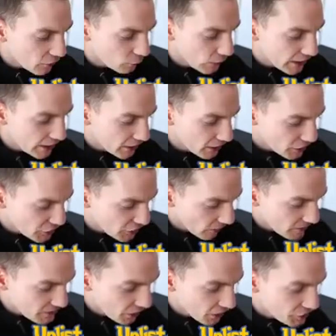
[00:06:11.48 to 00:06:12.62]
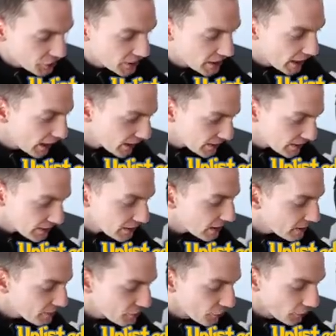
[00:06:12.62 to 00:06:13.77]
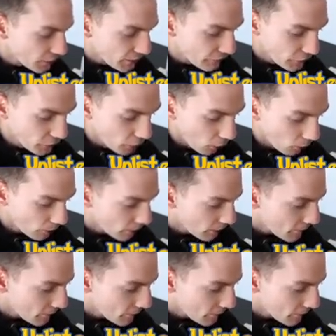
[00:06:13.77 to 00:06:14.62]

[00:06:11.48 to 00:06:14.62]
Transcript: a regular Charizard GX is so difficult.